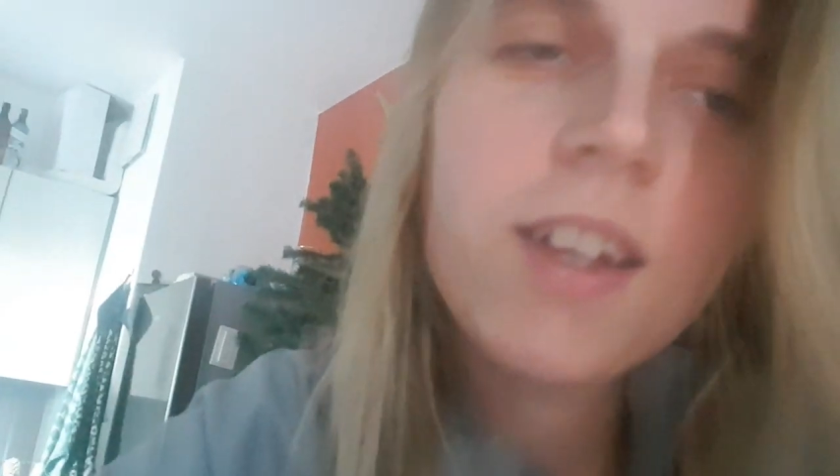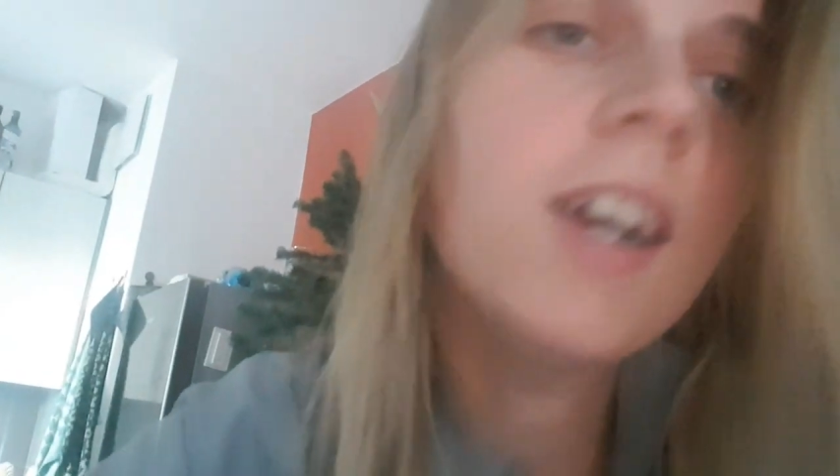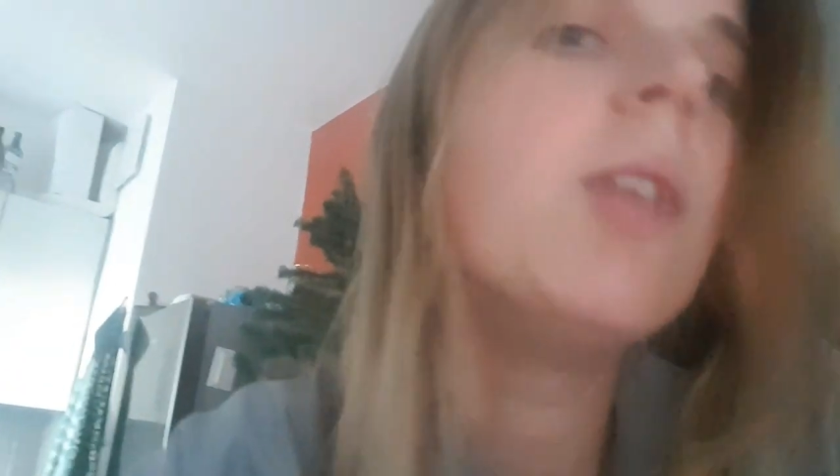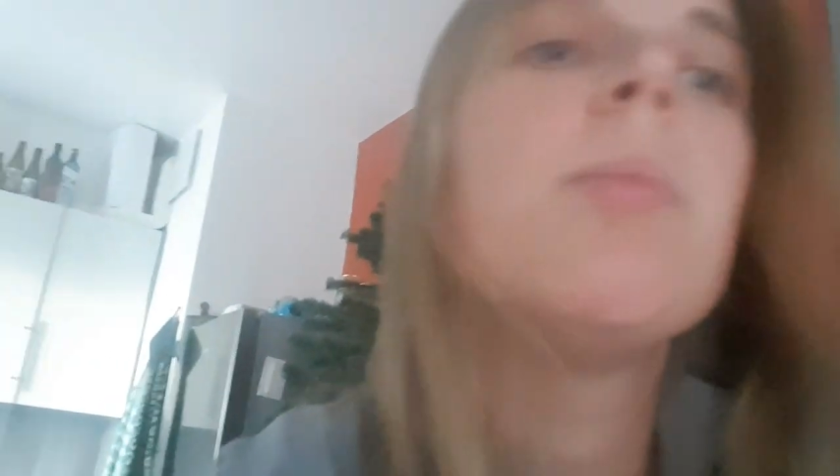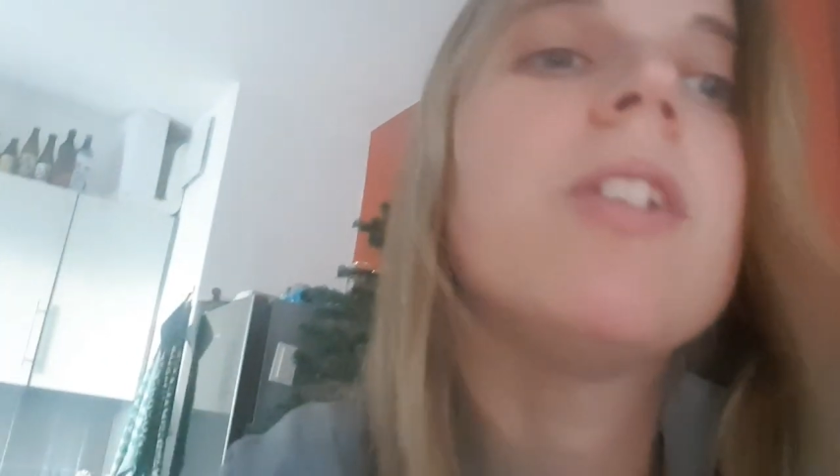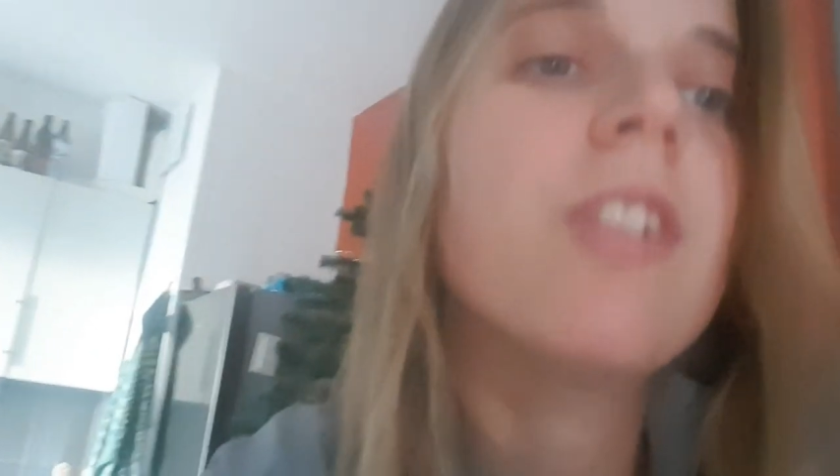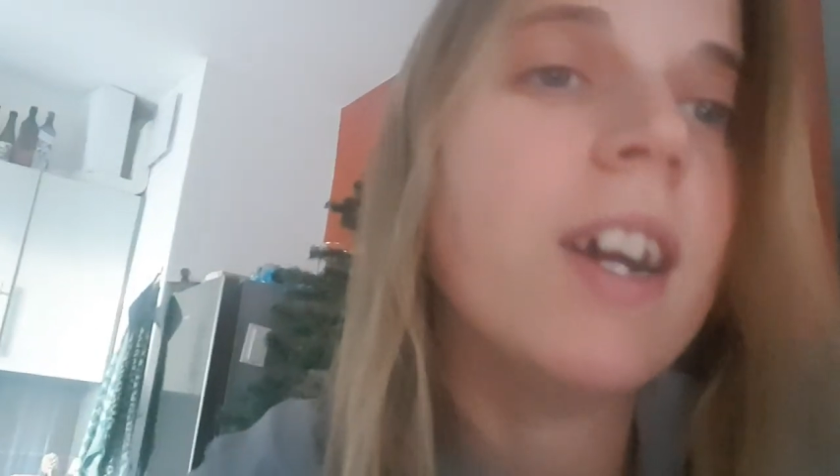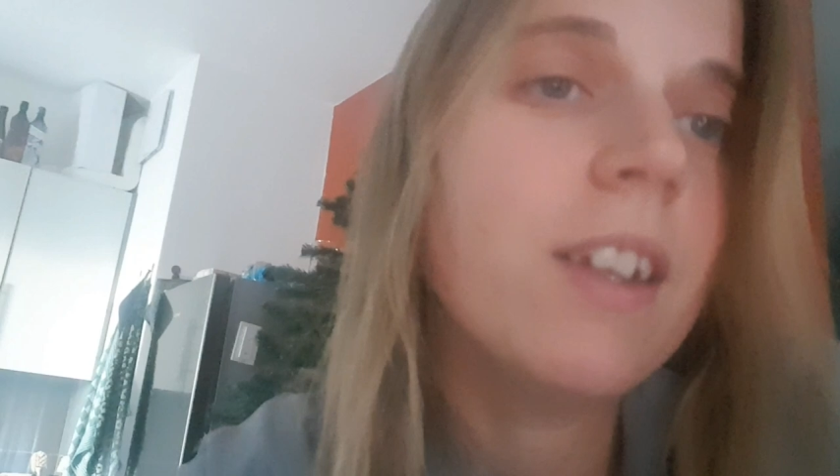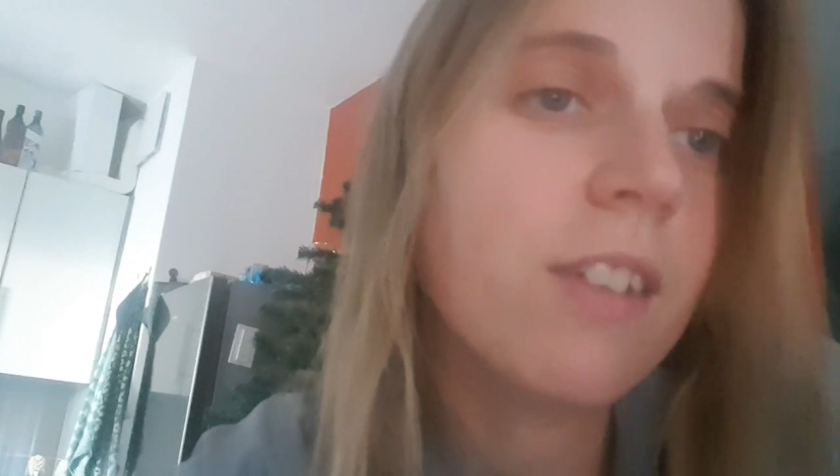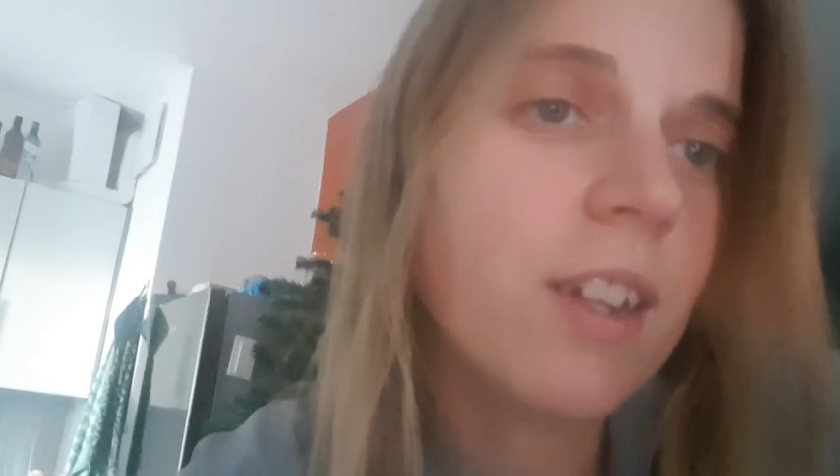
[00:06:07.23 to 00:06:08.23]
And
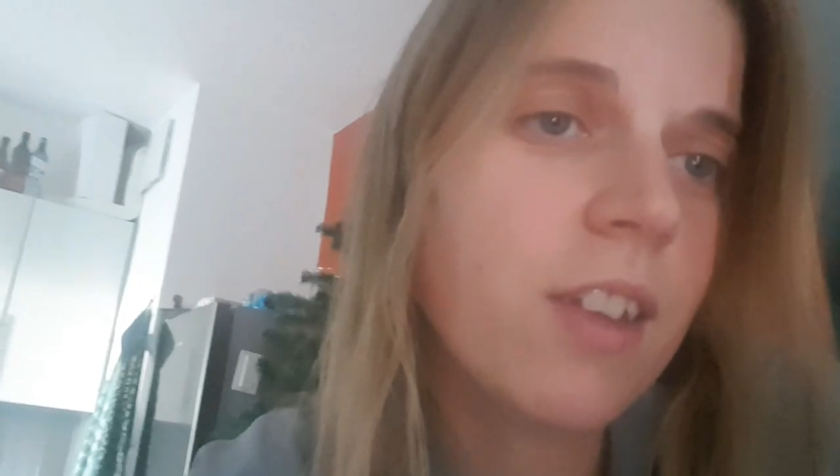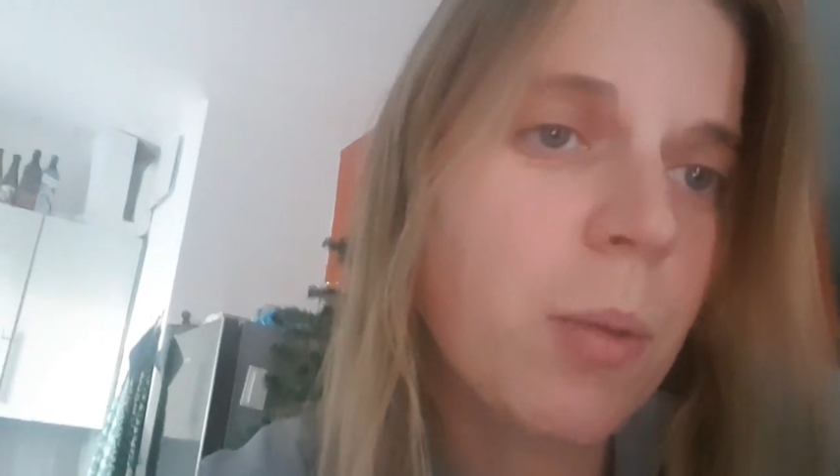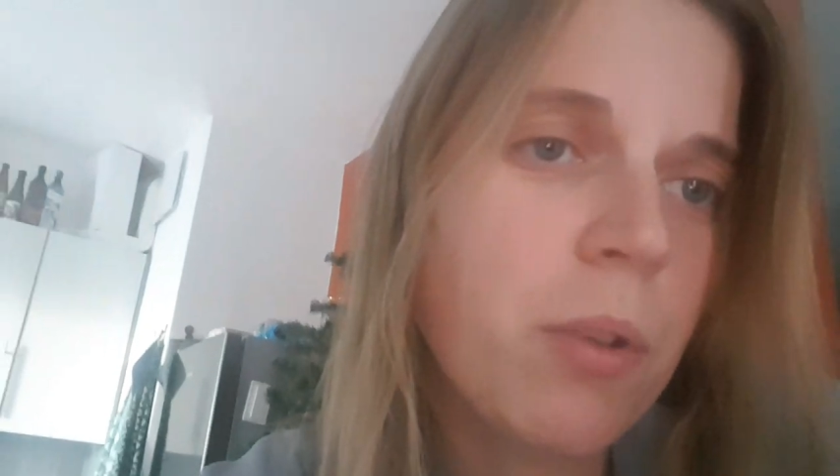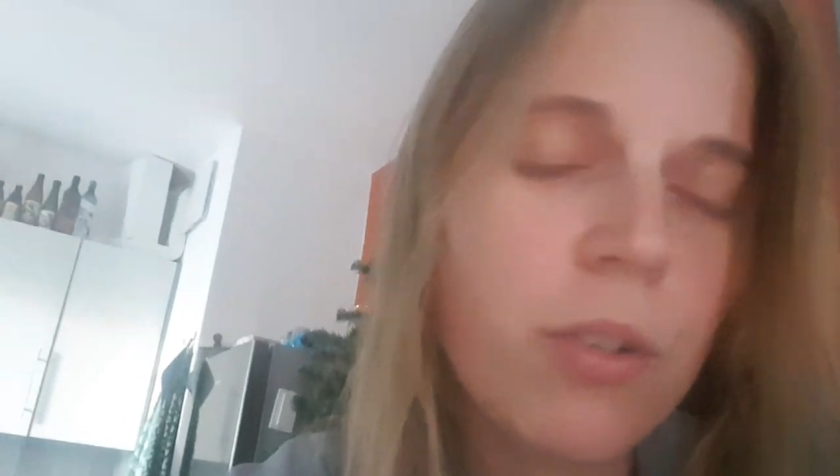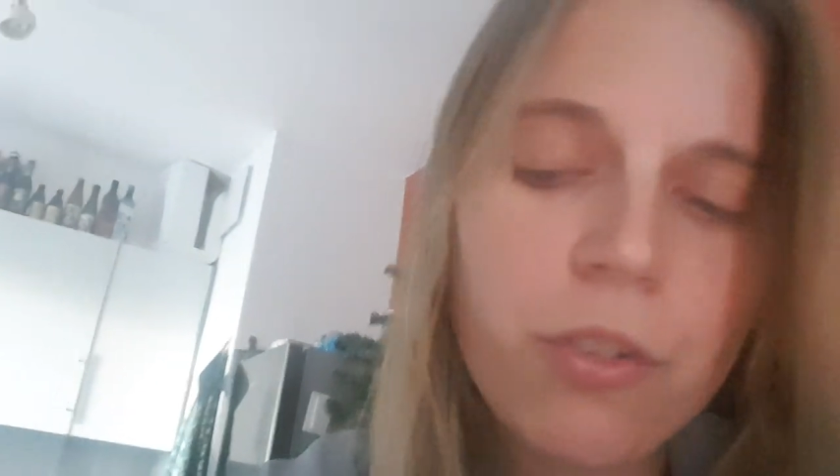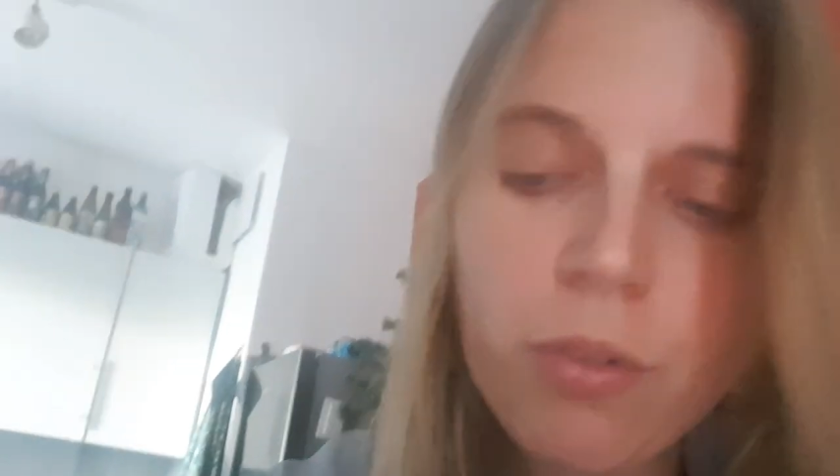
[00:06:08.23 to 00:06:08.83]
besides that, I'm also